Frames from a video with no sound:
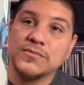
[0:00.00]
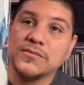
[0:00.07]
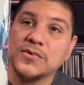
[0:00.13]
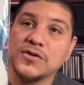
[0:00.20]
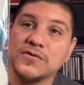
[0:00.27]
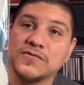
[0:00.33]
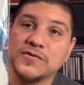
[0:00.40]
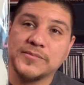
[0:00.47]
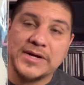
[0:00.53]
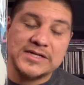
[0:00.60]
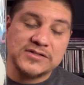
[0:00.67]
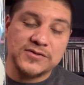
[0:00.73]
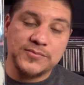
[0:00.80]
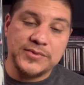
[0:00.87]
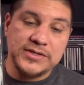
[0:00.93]
Beautiful
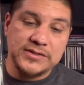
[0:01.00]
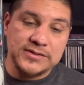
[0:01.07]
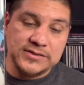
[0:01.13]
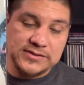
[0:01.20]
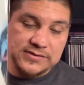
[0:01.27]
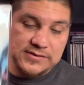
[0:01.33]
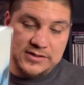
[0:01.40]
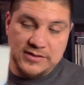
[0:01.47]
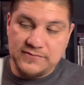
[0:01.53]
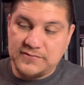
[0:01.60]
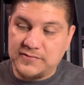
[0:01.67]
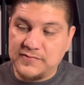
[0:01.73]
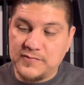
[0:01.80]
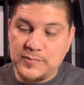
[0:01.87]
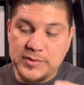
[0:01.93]
masterpiece from
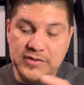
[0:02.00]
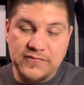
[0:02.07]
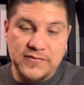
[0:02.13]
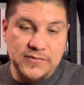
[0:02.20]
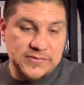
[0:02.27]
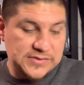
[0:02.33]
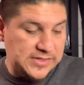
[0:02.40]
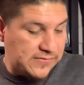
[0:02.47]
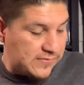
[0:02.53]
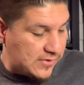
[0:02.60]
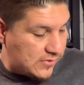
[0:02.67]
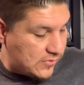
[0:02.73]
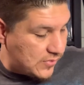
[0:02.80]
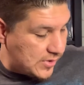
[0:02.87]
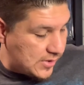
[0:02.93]
Prefuse
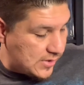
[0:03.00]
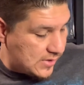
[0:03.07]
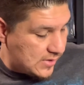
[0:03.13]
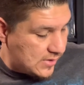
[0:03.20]
73.